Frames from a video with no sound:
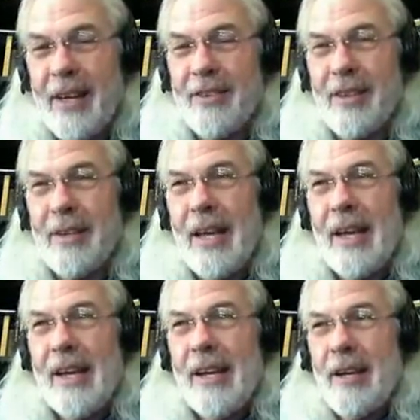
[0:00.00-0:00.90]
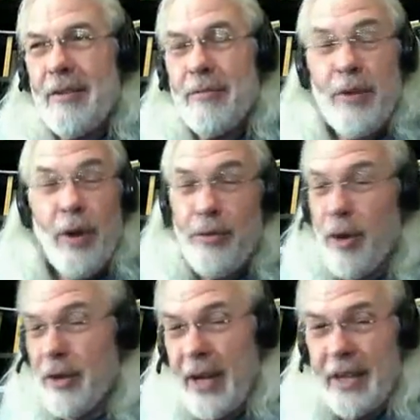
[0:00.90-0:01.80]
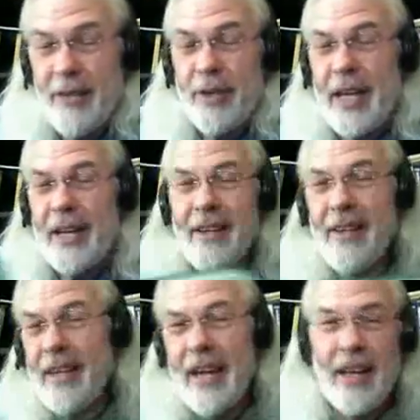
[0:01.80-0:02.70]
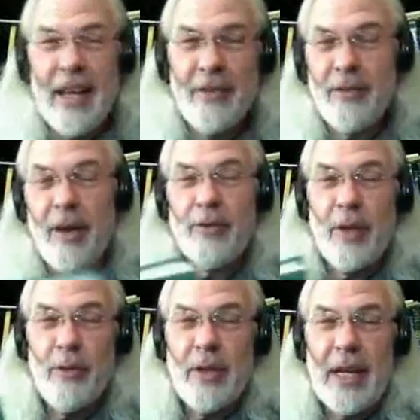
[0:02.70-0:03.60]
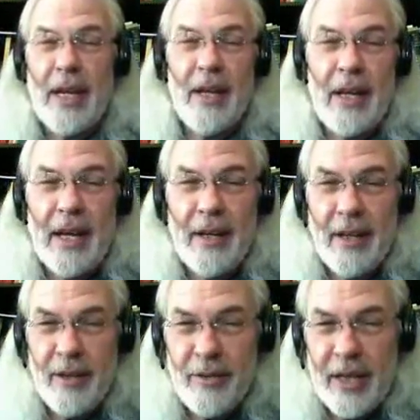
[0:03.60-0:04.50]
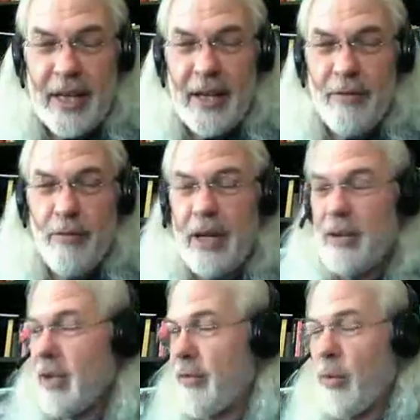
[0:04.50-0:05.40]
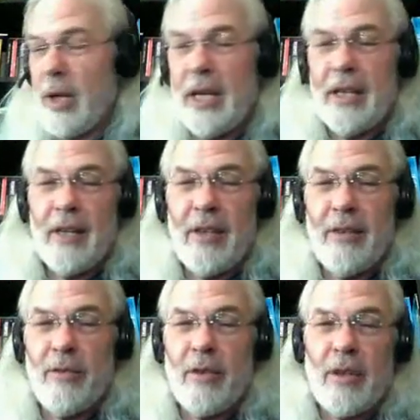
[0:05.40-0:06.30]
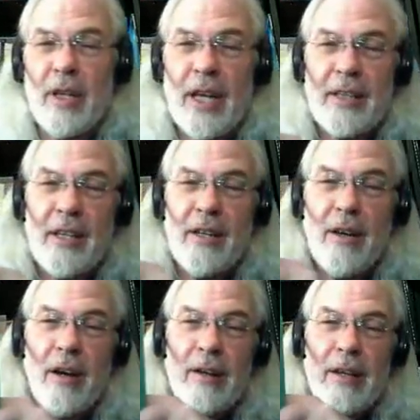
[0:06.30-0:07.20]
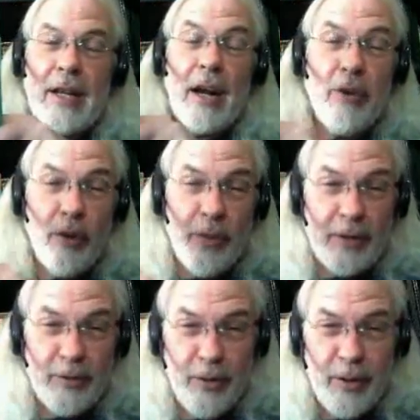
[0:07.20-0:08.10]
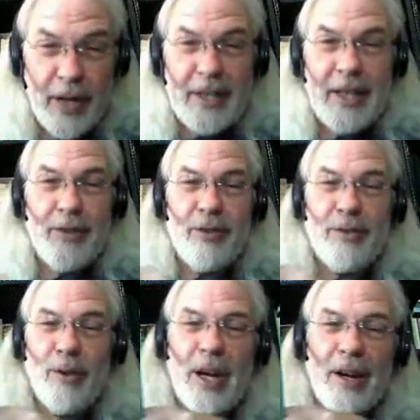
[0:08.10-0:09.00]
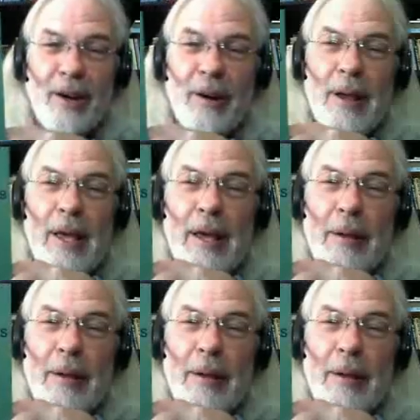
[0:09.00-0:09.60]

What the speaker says: They actually go through all the scientific data. They analyze stuff. So he was an analyst like that, reading stuff. And what he did is he collected, and I don't know if that's true or not. That's just a story I heard.